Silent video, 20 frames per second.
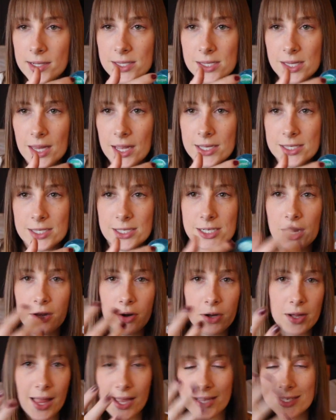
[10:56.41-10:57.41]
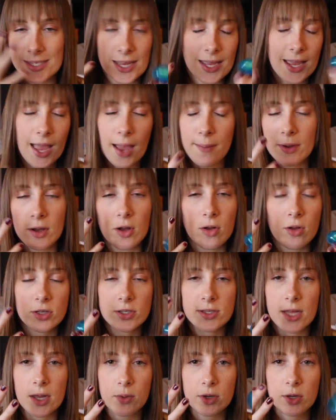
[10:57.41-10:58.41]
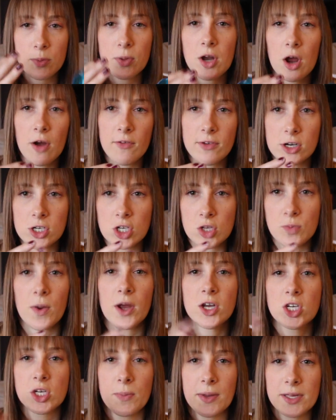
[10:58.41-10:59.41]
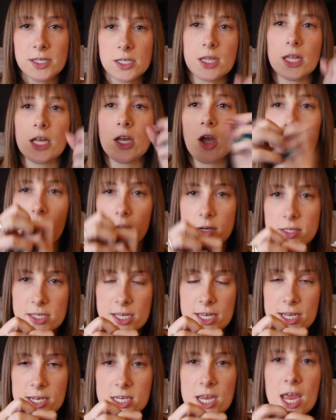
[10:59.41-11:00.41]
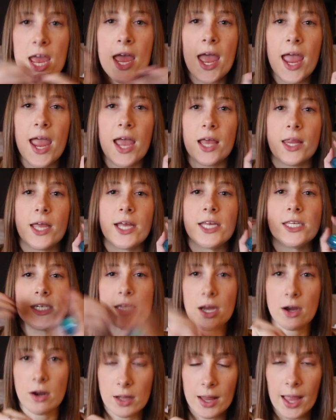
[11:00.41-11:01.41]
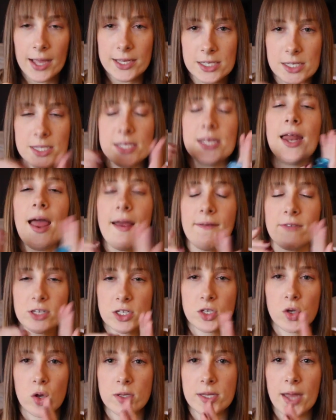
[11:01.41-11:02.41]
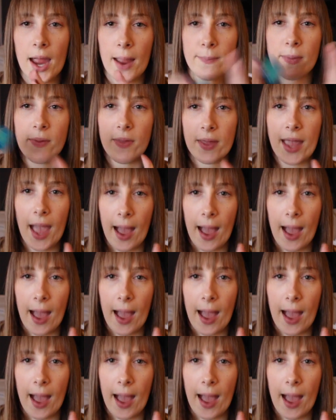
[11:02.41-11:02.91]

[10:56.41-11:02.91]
It's like sterilizing chemicals, and like when you put it over your toothbrush, it basically guards it and like sterilizes it every single time that the